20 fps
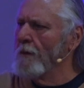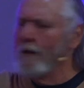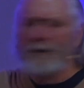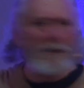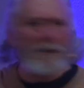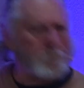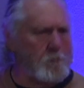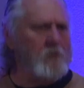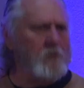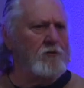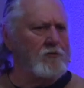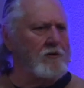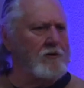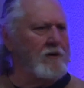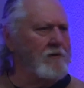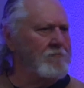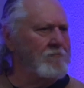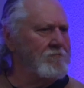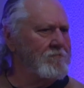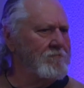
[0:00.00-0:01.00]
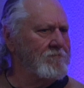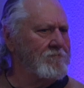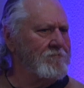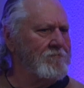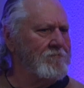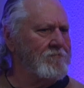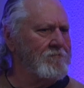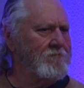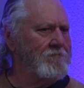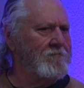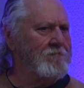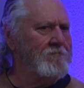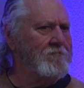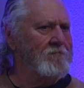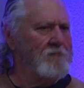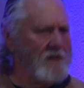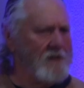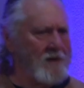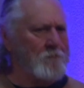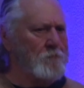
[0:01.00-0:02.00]
Get busy.
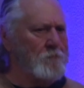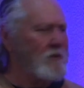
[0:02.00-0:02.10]
Get